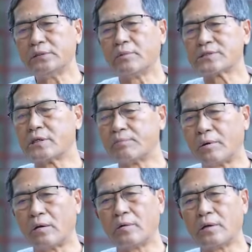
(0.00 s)
muscle
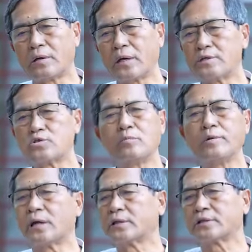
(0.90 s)
power, and so
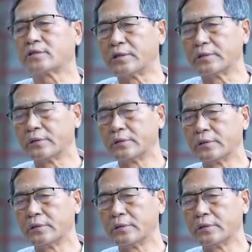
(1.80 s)
many other thing,